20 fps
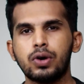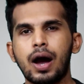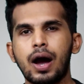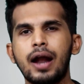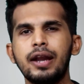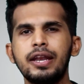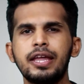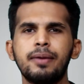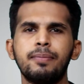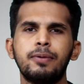
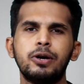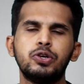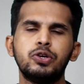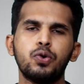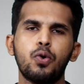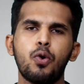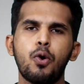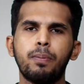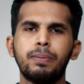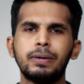can't able
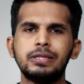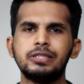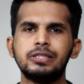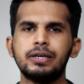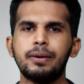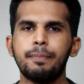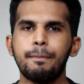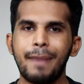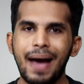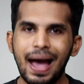to open
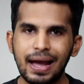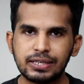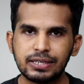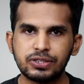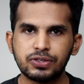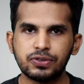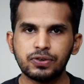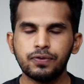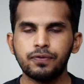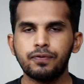the back
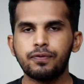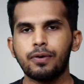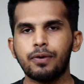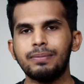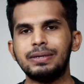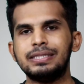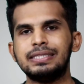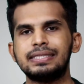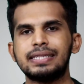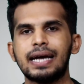door
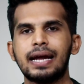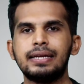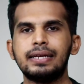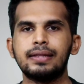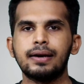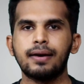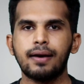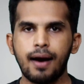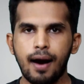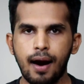from inside
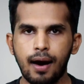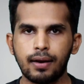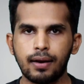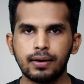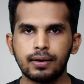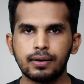the car.